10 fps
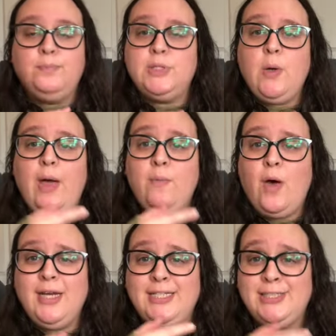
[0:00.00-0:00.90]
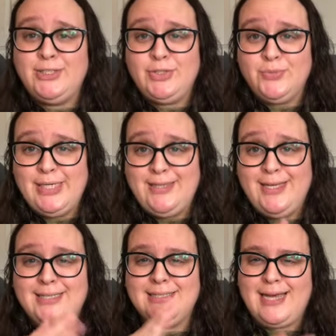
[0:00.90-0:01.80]
So I wanted to read
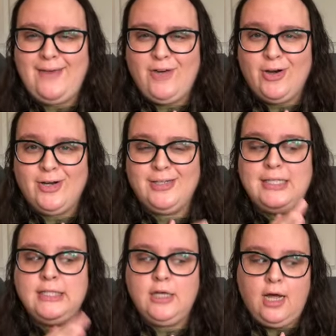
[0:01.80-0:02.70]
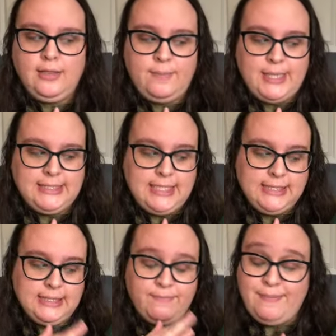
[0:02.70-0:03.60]
this. I've heard not the best
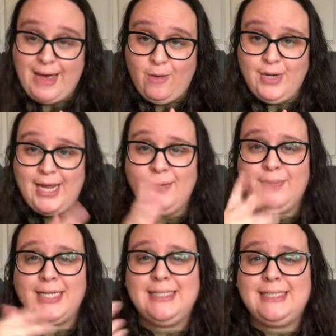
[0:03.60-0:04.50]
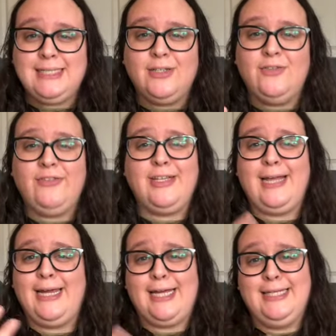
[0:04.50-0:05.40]
things about it, but I still feel
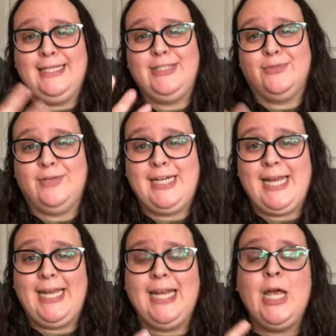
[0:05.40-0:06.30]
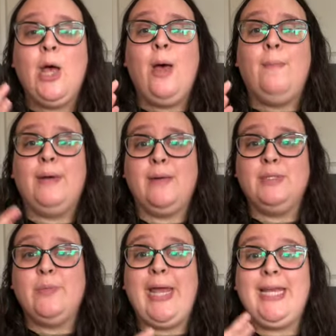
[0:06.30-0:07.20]
like I need to read it. But I
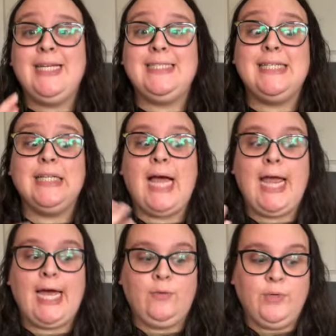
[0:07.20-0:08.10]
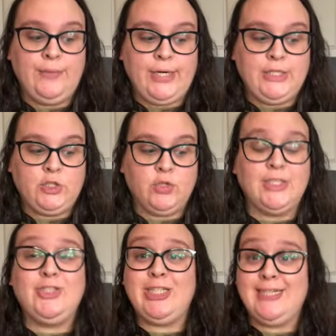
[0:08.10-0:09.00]
was waiting until I had reread the
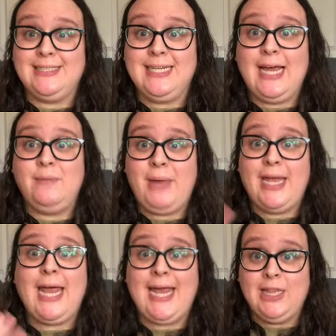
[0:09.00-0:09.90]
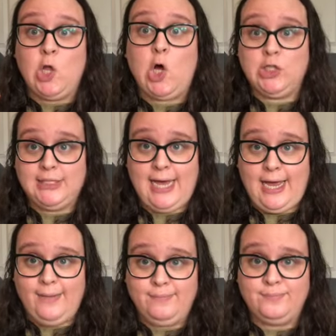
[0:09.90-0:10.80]
trilogy because it had been a long
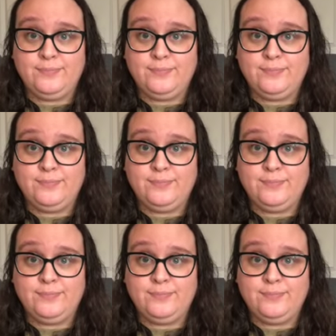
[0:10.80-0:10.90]
time.